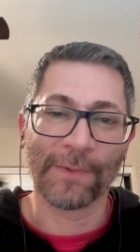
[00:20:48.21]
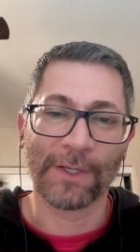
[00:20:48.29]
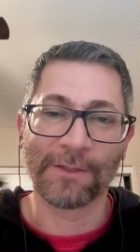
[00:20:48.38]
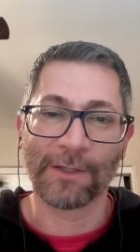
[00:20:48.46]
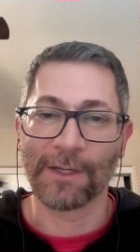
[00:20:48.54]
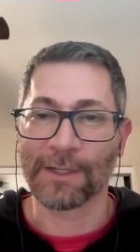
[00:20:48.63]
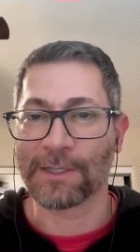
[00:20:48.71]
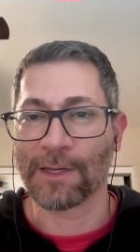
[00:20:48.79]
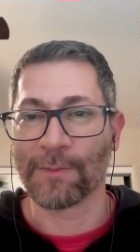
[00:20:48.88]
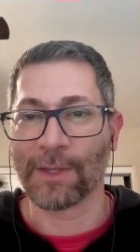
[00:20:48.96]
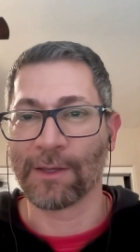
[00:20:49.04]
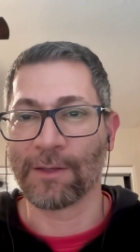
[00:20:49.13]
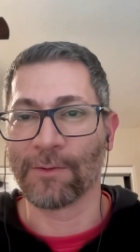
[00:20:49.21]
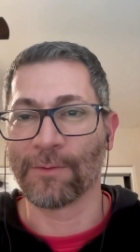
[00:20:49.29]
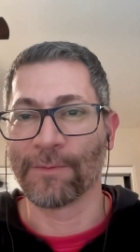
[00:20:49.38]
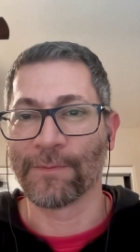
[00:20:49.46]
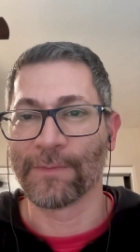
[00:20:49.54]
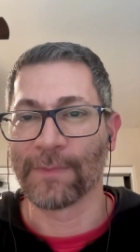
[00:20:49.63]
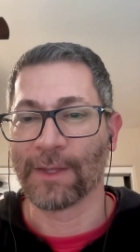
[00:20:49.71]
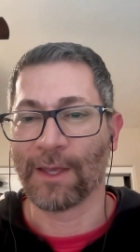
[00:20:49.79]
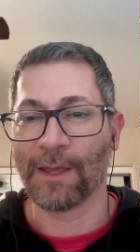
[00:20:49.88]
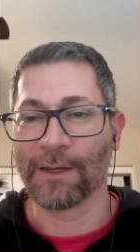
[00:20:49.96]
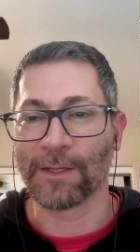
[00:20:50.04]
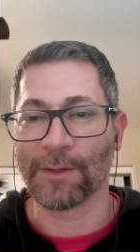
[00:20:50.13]
Until next time, thank you
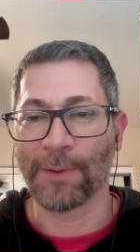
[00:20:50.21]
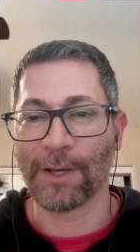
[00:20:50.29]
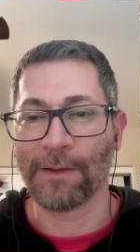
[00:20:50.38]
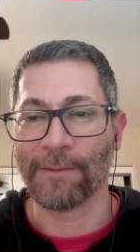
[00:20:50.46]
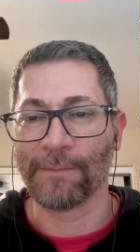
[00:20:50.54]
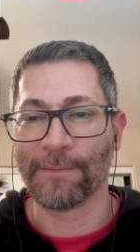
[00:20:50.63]
and goodbye.